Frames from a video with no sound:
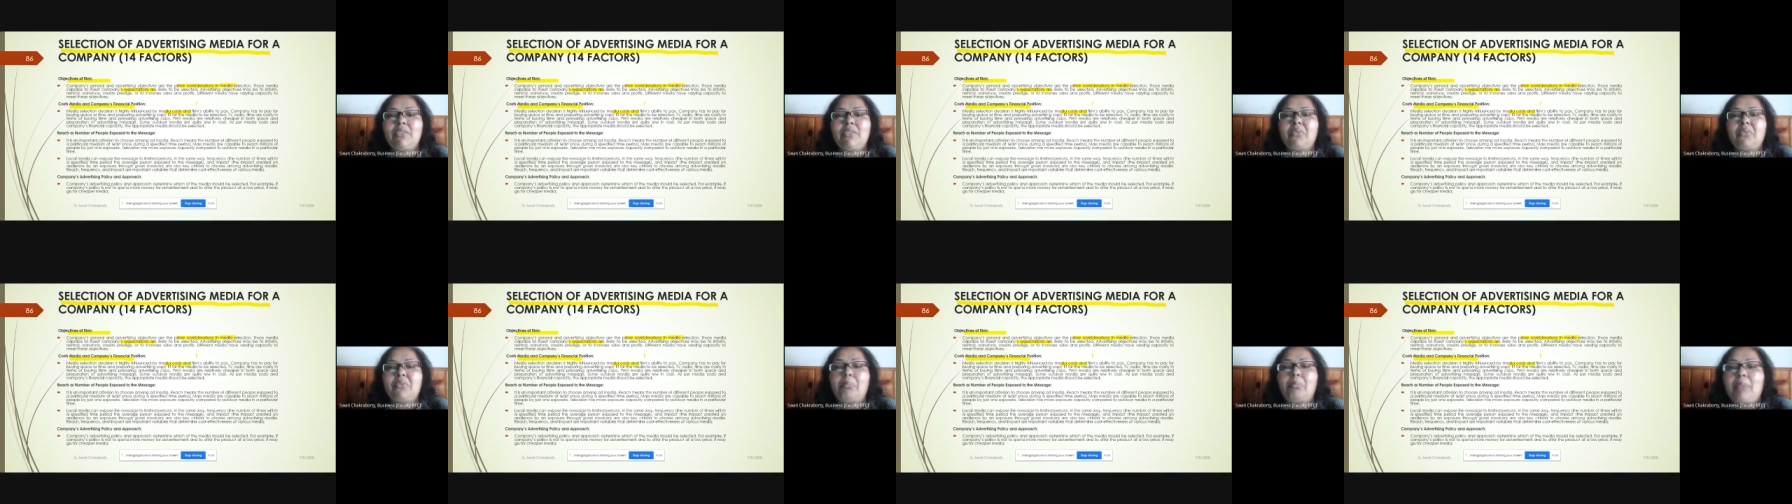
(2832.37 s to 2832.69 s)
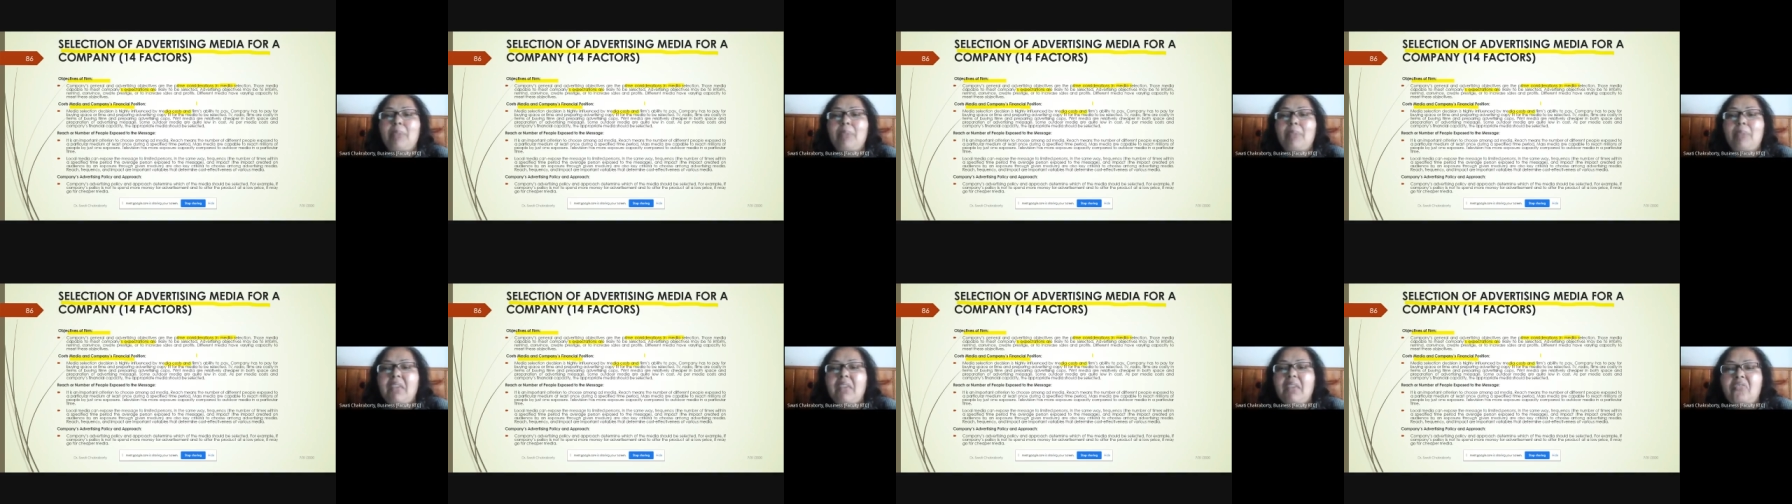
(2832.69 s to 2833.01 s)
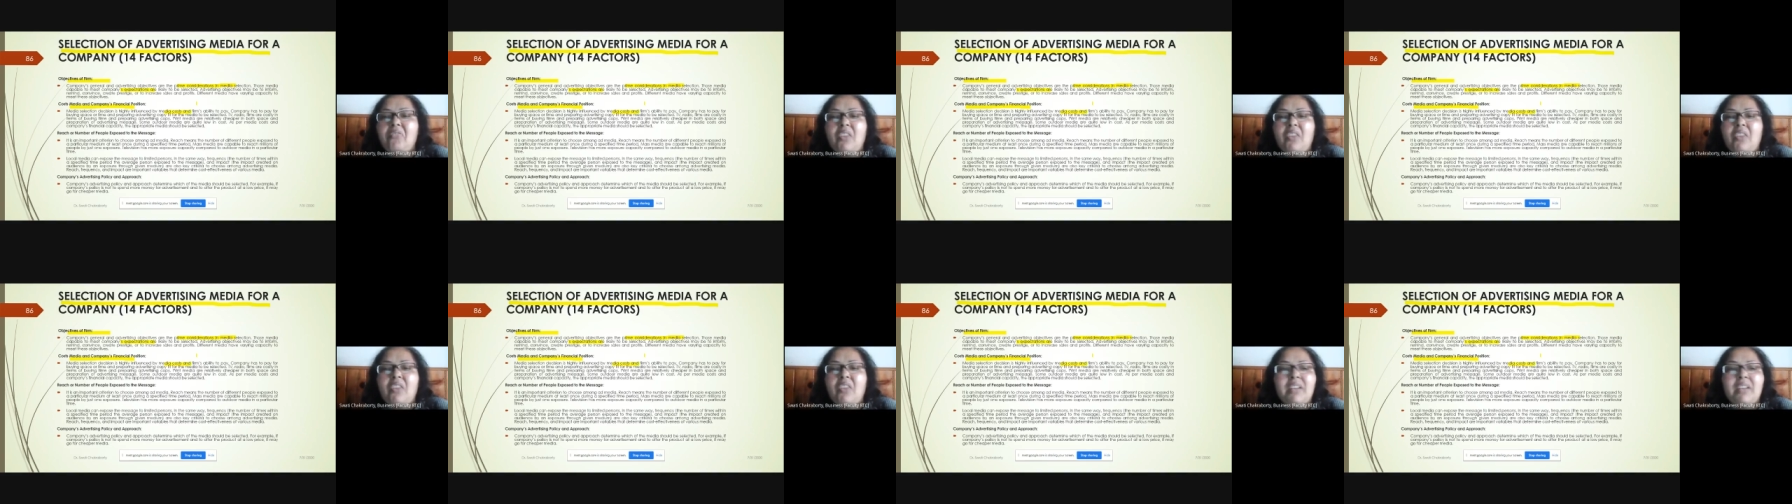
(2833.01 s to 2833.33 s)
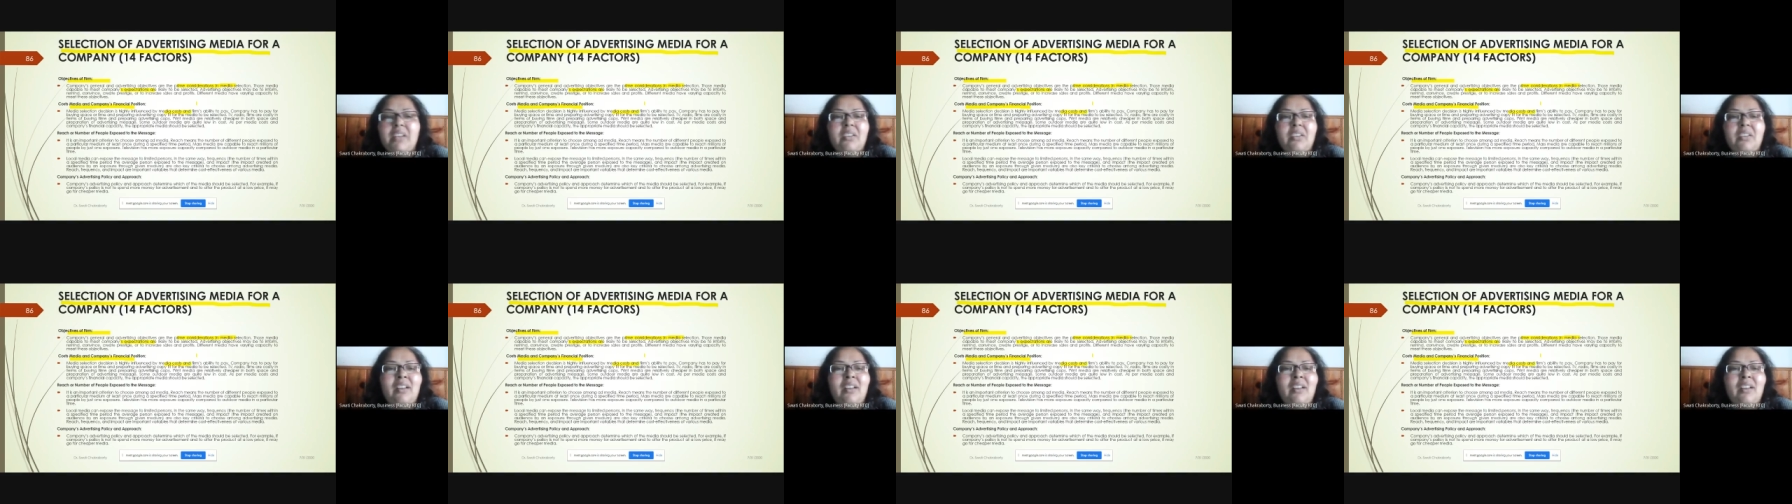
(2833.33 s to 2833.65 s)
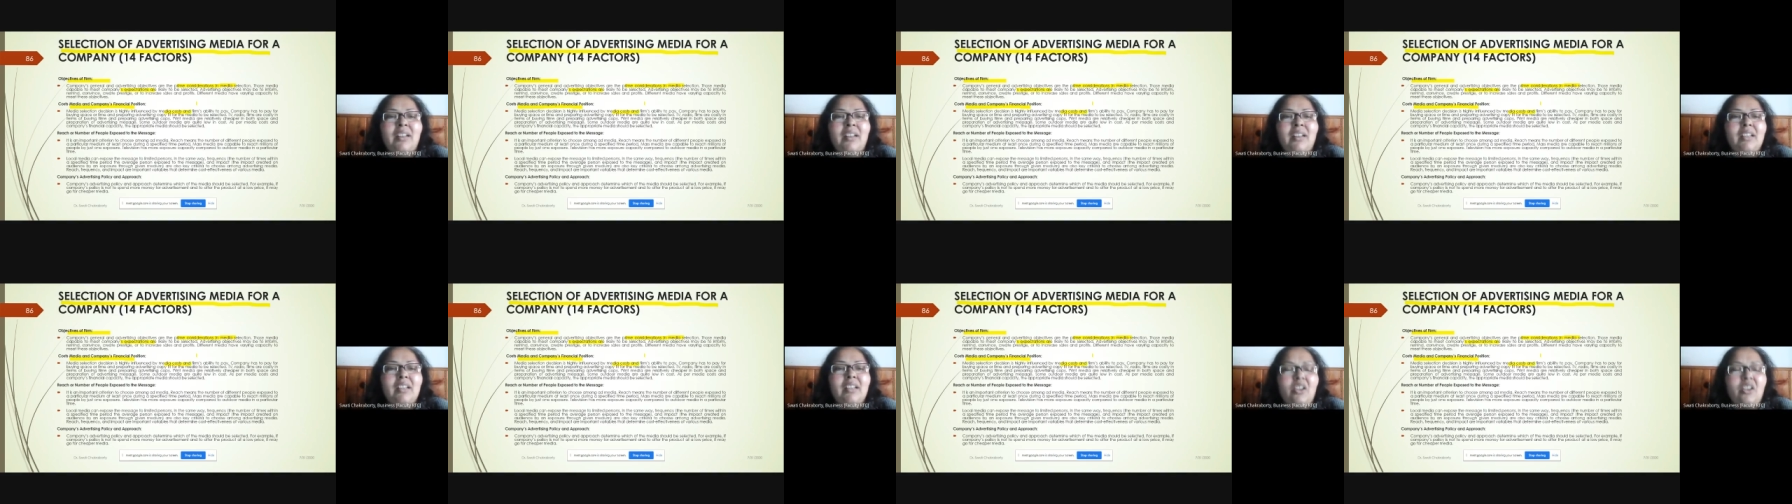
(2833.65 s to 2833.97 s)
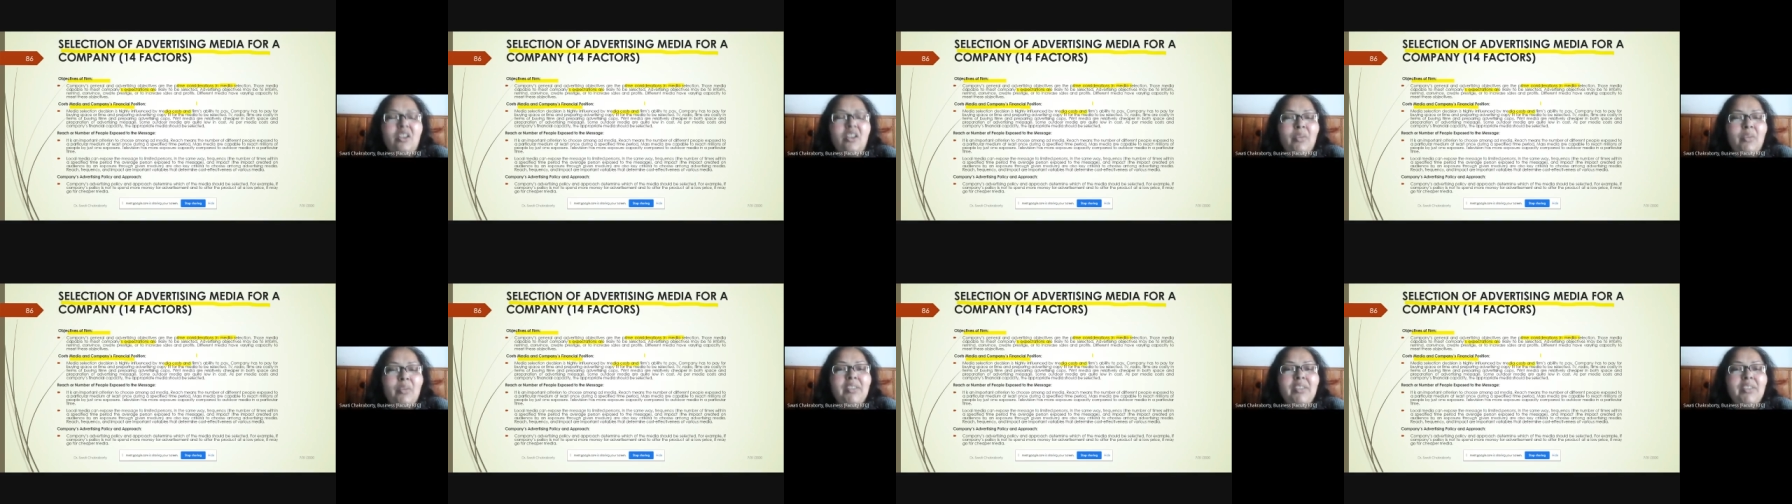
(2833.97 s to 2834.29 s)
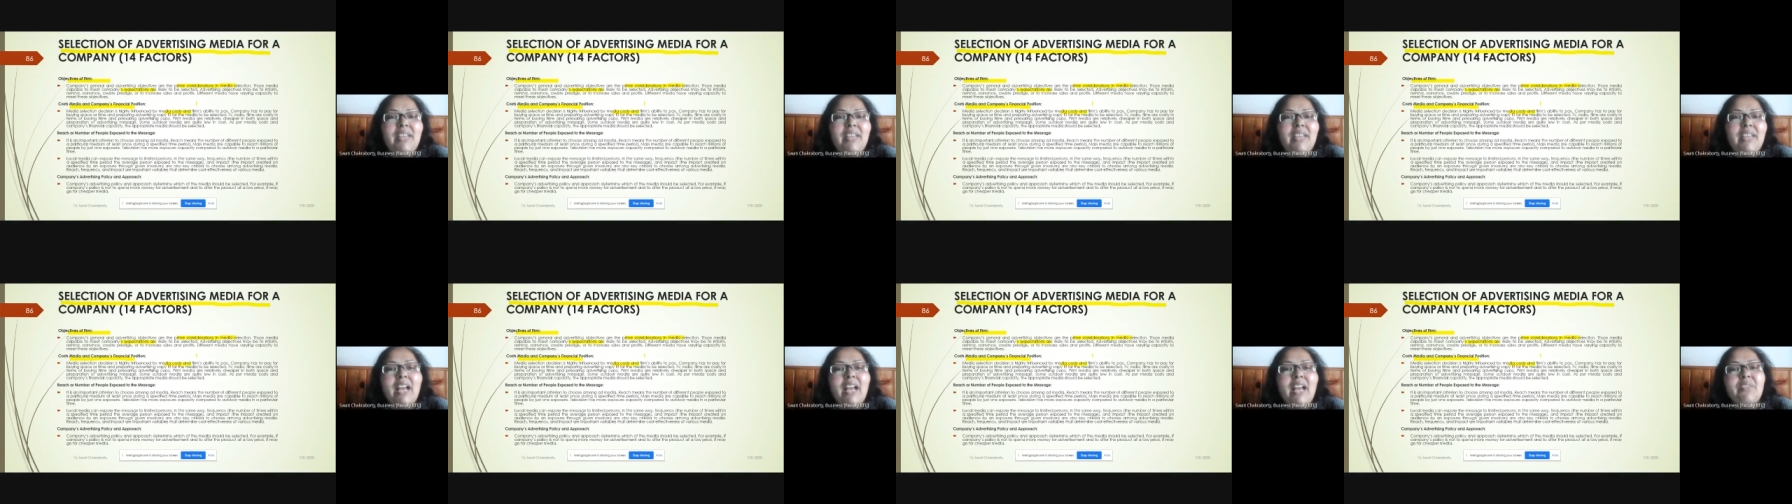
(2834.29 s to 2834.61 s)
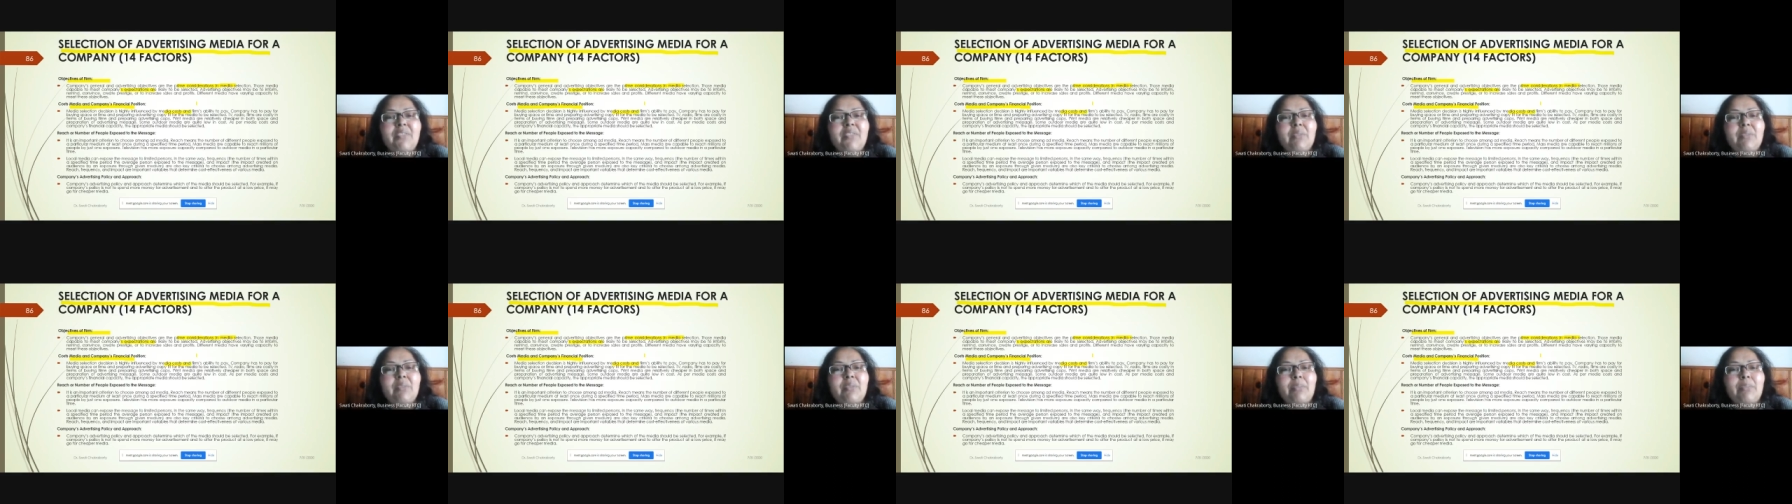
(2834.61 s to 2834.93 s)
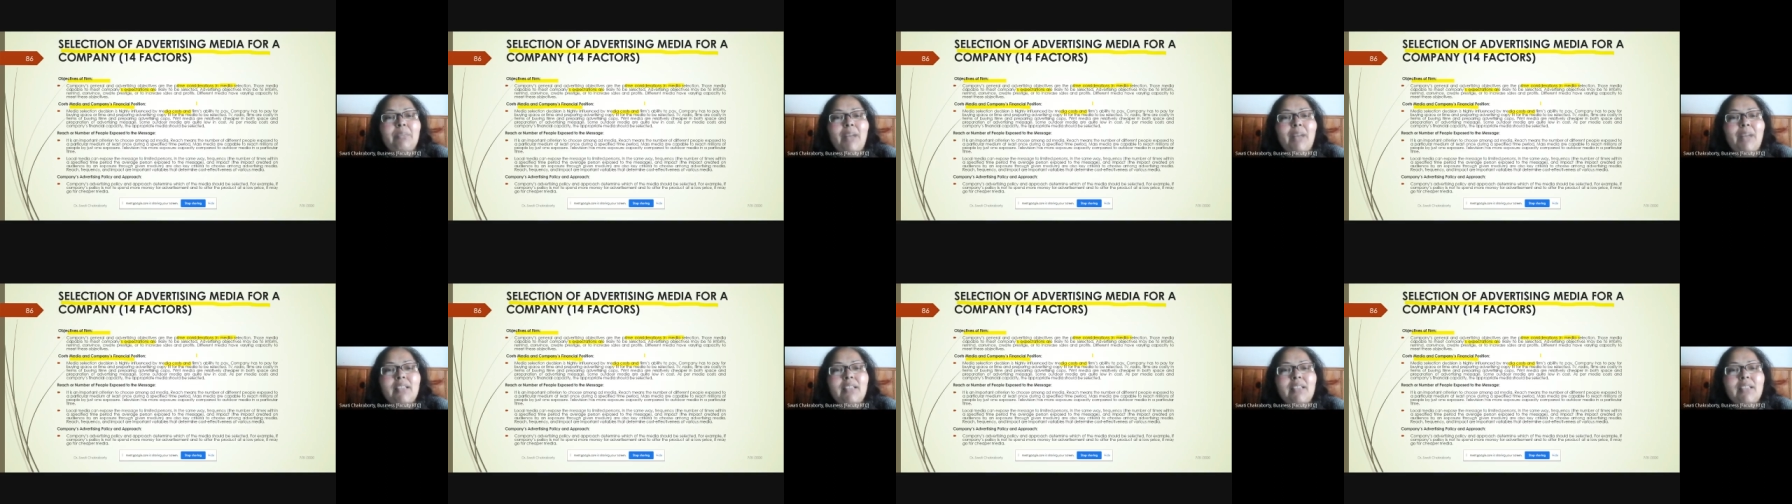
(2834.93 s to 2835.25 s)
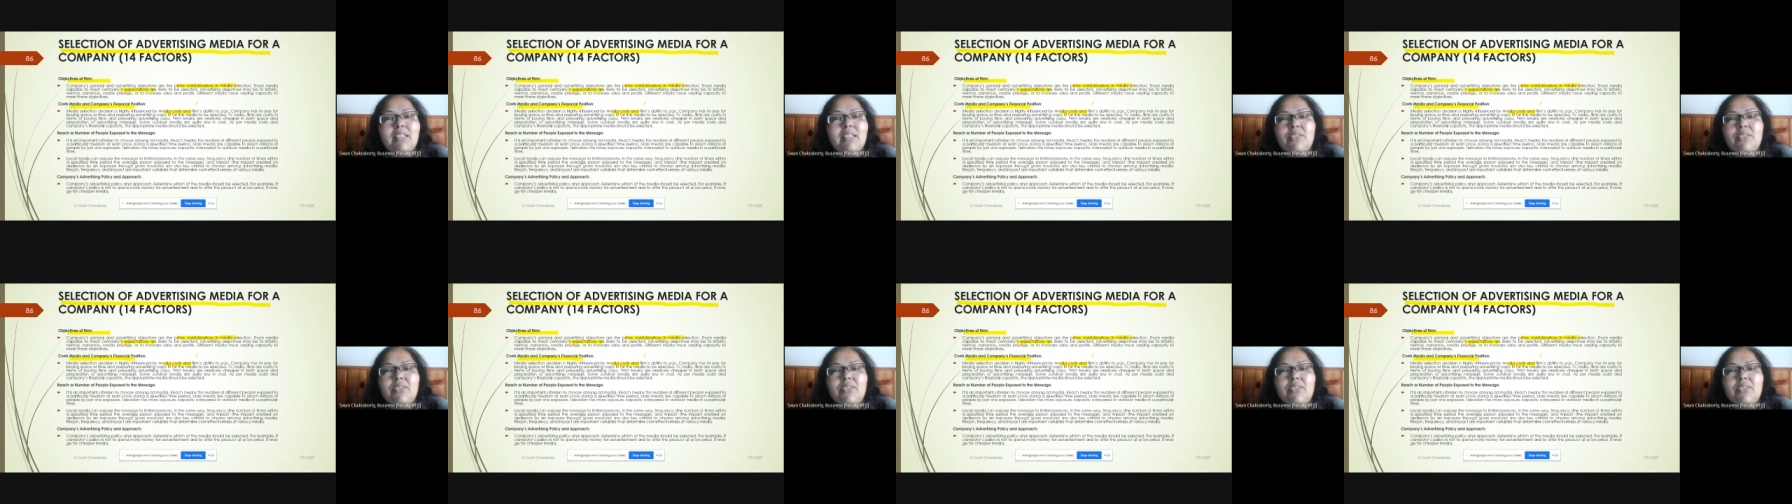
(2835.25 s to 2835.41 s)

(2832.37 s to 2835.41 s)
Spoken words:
pay for it or not, whether they have the capacity to